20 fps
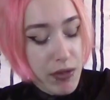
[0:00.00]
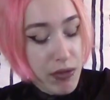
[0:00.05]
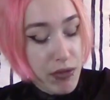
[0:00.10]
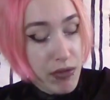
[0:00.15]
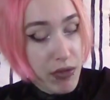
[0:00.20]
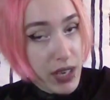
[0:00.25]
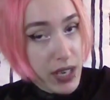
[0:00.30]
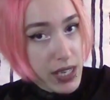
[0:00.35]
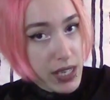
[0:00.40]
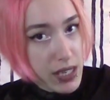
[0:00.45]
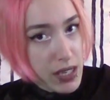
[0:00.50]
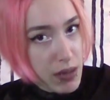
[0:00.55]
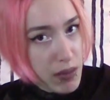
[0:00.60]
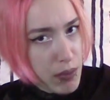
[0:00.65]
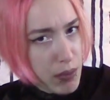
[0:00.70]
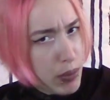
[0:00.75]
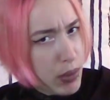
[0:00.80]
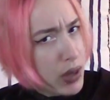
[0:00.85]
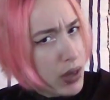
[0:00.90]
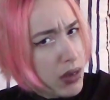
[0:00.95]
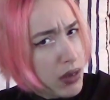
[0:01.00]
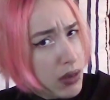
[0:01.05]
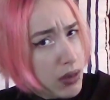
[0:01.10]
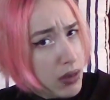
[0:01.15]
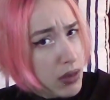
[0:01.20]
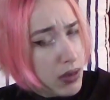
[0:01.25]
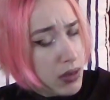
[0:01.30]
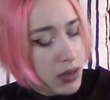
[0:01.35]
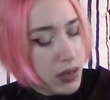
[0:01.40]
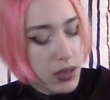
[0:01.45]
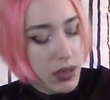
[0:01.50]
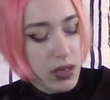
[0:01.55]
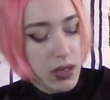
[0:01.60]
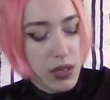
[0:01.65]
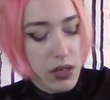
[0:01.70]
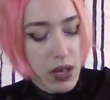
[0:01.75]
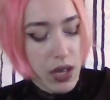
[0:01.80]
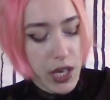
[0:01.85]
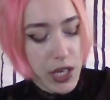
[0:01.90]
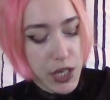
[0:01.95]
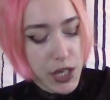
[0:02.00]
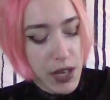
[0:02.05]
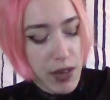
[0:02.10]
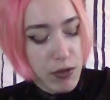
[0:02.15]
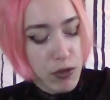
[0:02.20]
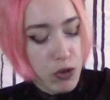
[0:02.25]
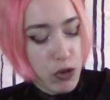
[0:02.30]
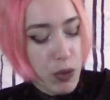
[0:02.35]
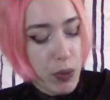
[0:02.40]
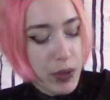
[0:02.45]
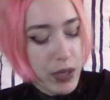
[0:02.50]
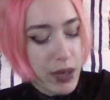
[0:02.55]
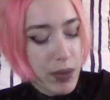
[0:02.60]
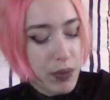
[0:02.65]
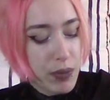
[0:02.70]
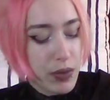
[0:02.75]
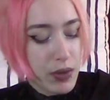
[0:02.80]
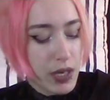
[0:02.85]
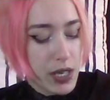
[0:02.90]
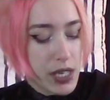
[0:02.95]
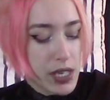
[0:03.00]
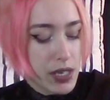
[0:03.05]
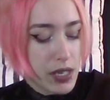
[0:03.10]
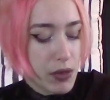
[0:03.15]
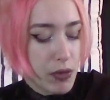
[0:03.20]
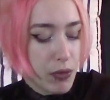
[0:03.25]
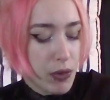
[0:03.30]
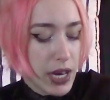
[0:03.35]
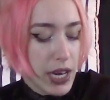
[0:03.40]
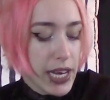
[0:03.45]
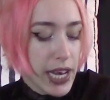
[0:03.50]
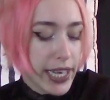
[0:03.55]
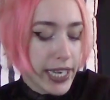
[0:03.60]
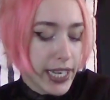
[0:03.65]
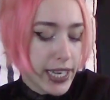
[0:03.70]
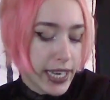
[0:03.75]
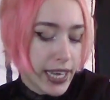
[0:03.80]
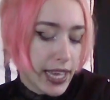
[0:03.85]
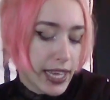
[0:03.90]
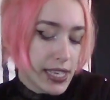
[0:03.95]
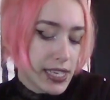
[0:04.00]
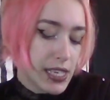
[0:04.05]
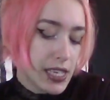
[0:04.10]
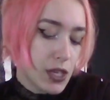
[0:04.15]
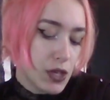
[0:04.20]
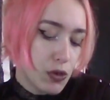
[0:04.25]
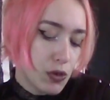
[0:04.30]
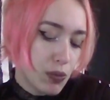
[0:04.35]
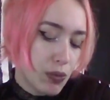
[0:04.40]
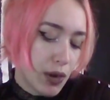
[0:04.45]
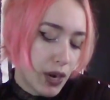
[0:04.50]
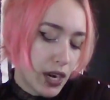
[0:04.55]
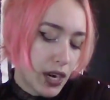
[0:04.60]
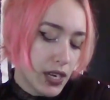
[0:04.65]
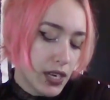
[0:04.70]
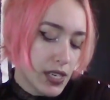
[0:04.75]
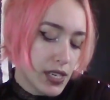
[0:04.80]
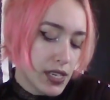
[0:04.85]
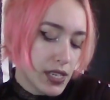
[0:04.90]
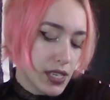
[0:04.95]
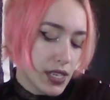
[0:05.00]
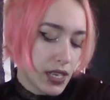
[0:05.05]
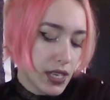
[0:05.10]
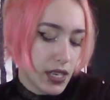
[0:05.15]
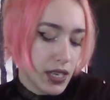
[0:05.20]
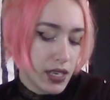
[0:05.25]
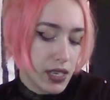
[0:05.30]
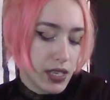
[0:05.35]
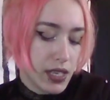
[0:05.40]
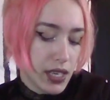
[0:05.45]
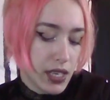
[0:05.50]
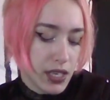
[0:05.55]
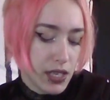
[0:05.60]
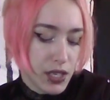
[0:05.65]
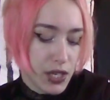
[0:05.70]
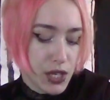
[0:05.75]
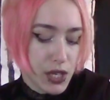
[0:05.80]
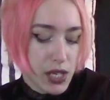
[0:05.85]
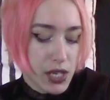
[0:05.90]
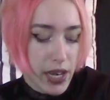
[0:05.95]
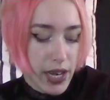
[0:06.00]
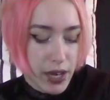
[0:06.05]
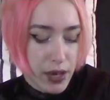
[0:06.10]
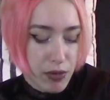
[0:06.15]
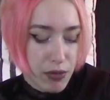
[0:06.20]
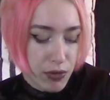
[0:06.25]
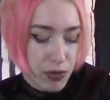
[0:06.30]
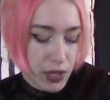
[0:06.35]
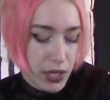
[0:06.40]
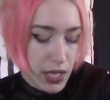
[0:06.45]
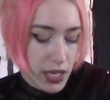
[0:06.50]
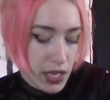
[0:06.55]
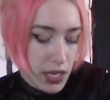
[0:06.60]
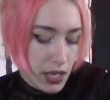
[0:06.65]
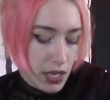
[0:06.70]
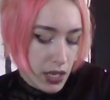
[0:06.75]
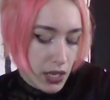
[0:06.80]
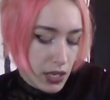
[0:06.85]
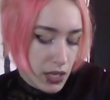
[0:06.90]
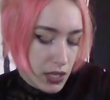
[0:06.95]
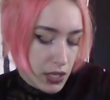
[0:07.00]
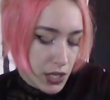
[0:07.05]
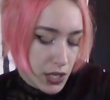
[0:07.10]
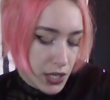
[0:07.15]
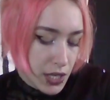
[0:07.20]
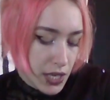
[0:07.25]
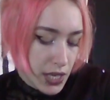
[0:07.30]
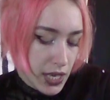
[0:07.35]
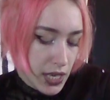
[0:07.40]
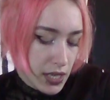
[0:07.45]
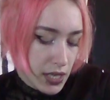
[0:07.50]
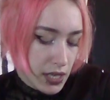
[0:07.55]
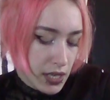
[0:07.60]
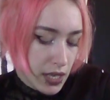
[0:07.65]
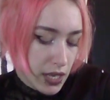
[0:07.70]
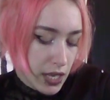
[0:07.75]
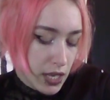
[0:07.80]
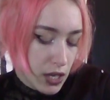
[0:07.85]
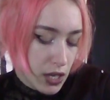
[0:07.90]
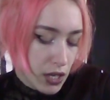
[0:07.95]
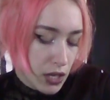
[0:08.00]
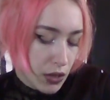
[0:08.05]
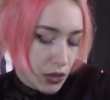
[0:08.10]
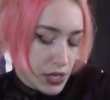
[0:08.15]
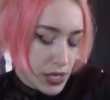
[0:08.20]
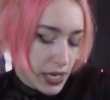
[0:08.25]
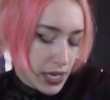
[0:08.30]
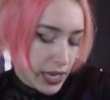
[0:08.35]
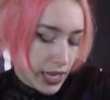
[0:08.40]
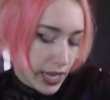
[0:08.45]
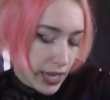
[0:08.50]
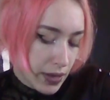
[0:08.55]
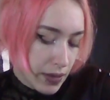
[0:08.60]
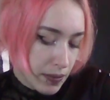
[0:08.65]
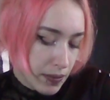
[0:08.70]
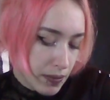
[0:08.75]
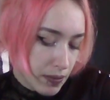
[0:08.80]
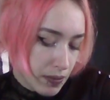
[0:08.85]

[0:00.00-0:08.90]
fixable. I just have to open up this ring that connects the two parts and then just carefully turn it and close it again.